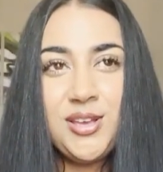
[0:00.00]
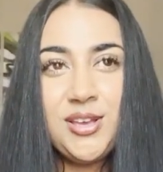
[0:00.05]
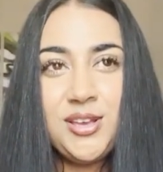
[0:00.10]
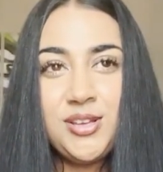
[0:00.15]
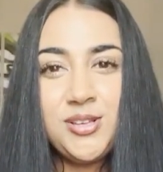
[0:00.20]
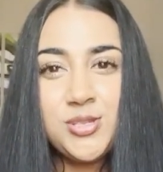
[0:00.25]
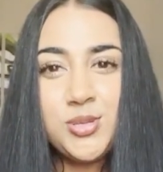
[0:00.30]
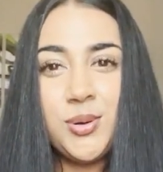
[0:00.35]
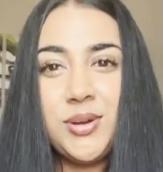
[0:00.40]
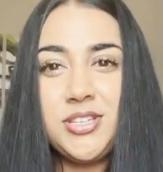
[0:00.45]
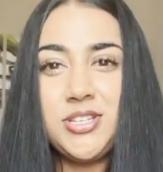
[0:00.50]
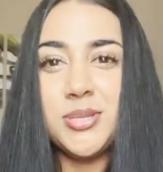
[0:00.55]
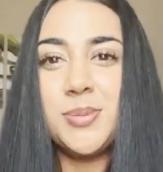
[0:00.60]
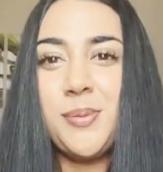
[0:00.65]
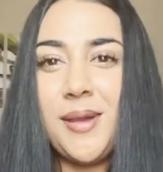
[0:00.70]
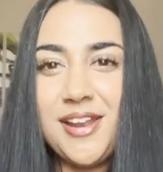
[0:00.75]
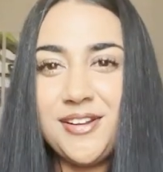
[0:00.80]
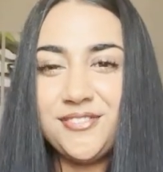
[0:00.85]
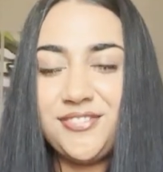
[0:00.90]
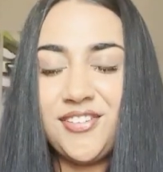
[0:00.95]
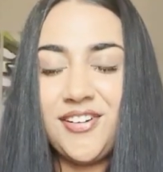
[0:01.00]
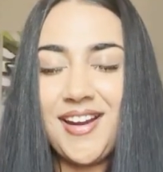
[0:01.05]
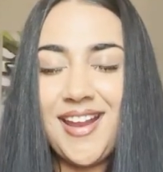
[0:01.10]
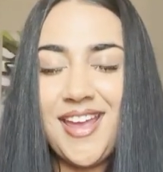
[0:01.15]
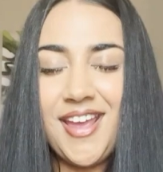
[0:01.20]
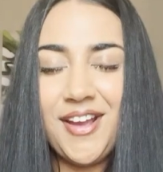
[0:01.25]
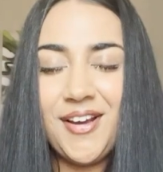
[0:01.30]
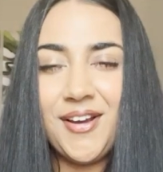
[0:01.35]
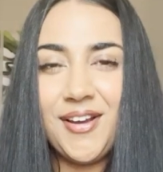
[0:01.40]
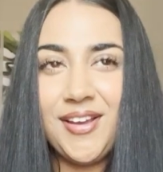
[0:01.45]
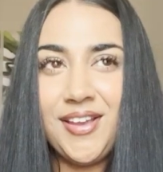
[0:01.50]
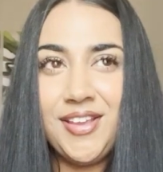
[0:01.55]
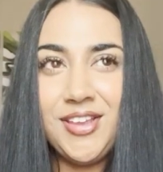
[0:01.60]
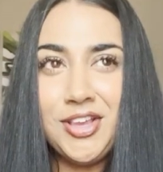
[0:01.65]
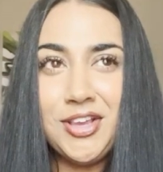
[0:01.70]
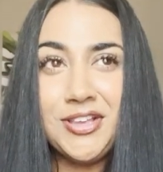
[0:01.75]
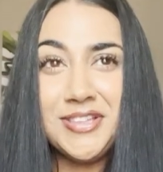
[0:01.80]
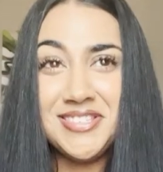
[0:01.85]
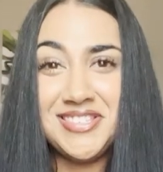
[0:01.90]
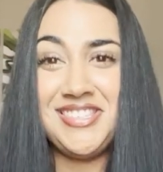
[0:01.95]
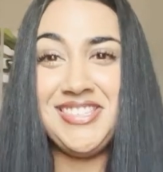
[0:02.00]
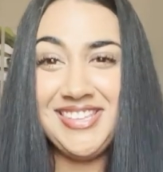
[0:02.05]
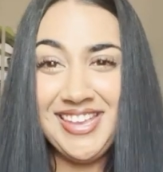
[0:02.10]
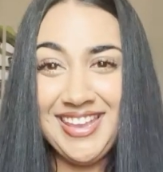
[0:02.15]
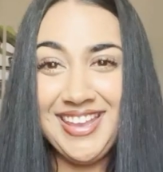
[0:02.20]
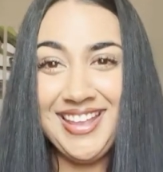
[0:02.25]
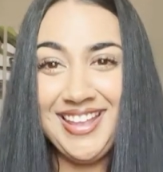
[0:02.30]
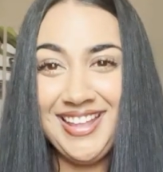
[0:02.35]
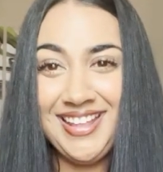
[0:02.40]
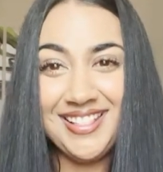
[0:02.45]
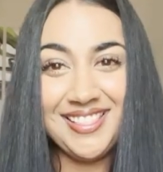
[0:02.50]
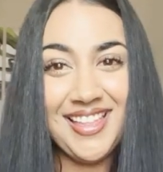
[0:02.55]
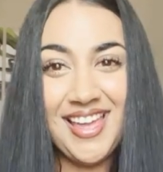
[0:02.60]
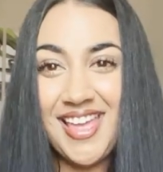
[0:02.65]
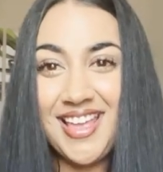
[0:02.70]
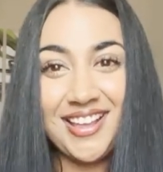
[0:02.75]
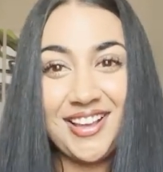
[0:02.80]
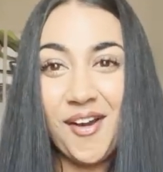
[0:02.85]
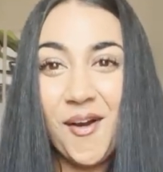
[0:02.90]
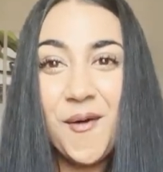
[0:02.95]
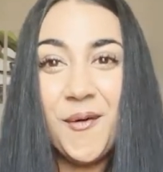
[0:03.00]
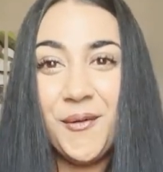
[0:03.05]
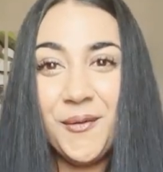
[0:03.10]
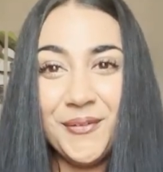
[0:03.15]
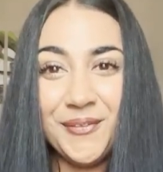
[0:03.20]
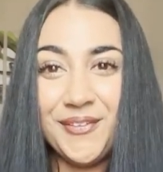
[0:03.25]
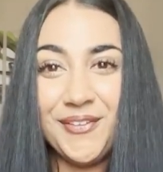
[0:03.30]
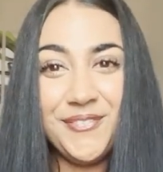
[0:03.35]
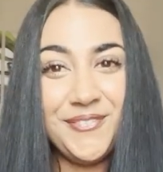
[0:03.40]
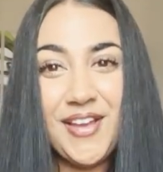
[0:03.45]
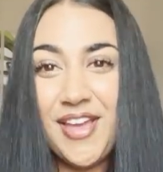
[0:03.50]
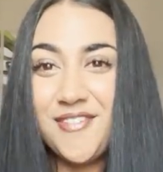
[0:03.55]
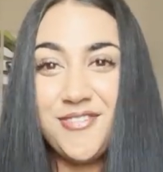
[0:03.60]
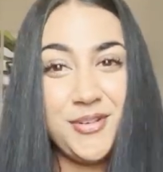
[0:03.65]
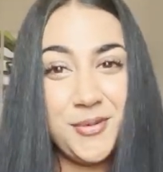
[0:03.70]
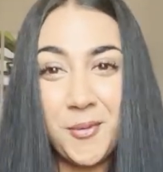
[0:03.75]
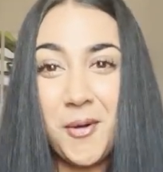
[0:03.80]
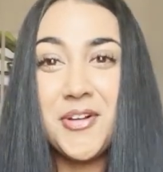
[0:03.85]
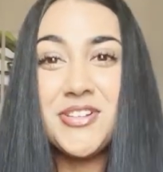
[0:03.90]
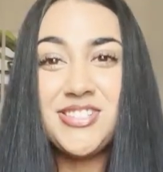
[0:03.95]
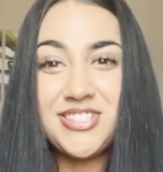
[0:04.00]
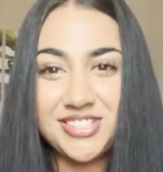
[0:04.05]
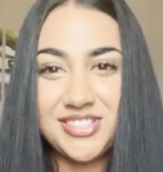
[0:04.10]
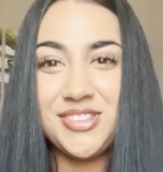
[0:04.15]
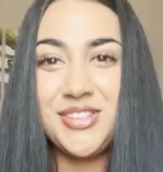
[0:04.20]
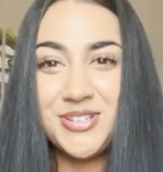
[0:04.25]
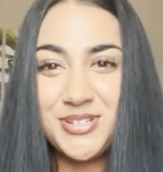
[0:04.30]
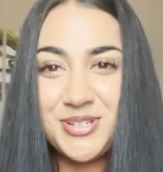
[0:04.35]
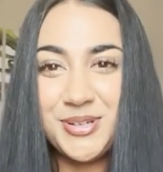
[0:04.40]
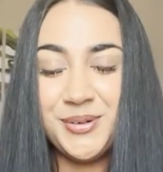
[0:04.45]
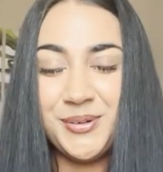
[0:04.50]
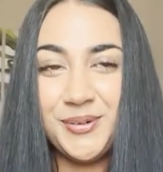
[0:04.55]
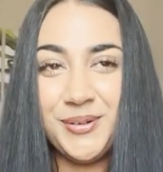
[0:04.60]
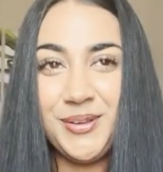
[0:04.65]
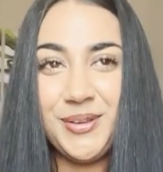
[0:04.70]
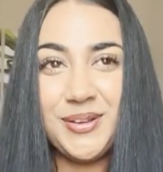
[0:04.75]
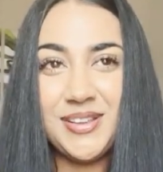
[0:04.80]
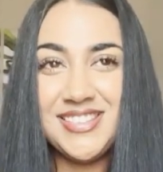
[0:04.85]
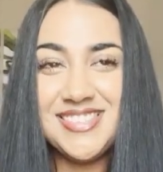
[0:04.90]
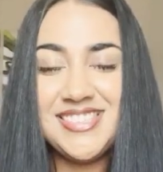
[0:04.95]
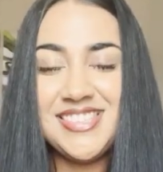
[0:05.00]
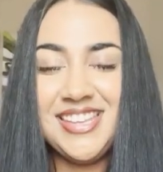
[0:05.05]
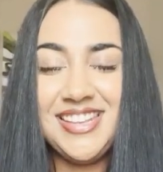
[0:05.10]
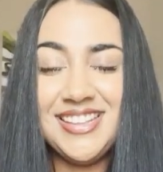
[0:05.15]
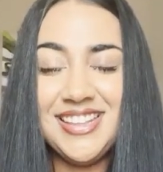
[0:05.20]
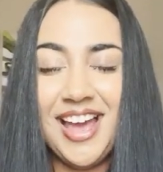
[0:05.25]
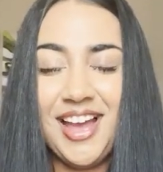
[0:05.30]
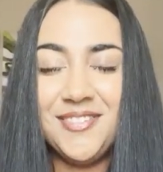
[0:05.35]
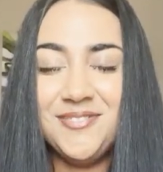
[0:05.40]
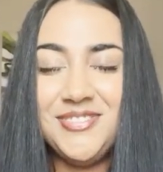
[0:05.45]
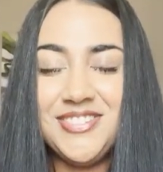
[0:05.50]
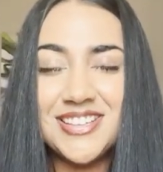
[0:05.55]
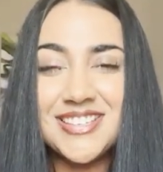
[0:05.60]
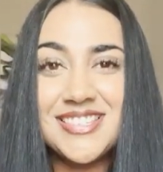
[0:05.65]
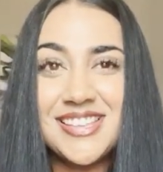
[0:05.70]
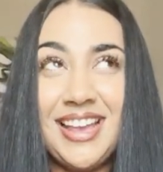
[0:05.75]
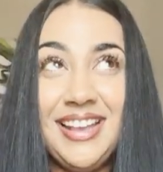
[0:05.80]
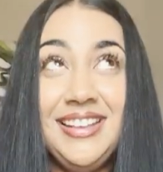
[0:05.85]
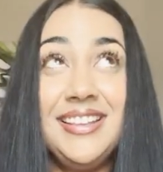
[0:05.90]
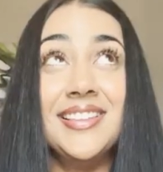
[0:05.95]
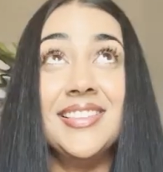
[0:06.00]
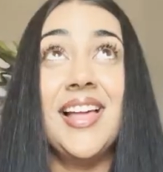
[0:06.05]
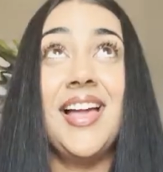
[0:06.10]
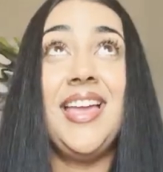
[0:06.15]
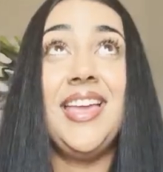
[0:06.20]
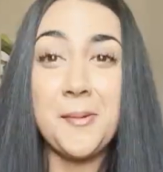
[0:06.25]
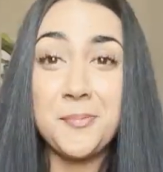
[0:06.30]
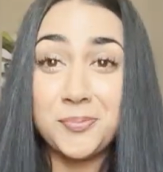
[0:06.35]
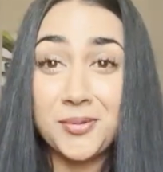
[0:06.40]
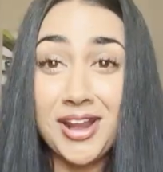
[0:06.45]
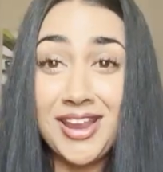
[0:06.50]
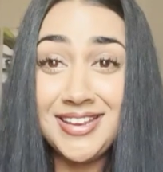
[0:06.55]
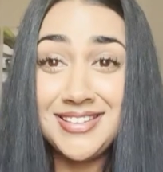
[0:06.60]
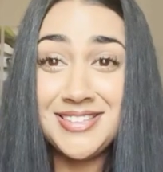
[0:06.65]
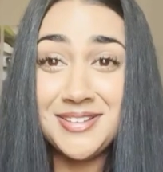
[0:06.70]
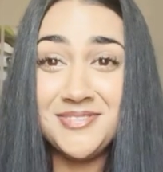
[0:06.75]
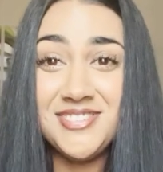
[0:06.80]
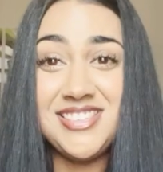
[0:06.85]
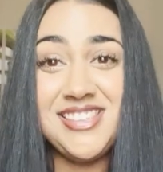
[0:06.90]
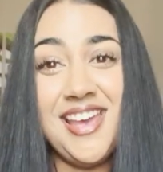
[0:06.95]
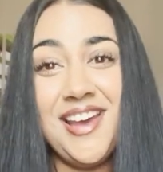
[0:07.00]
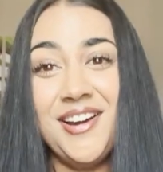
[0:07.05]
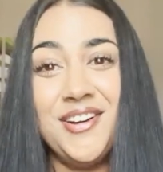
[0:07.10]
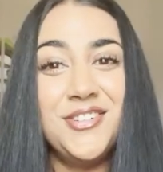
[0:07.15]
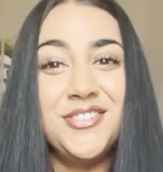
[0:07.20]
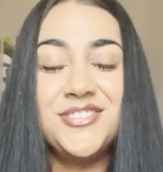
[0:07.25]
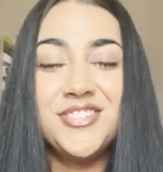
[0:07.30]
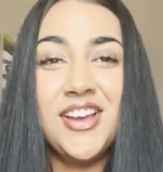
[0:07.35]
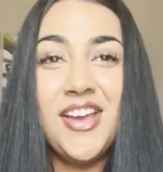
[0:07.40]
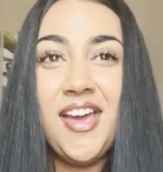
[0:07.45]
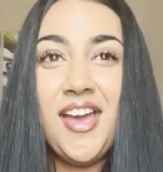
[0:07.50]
So I just went for it. You can see, like, or if you watch the show, you can see that I'm just kind of like praying to myself.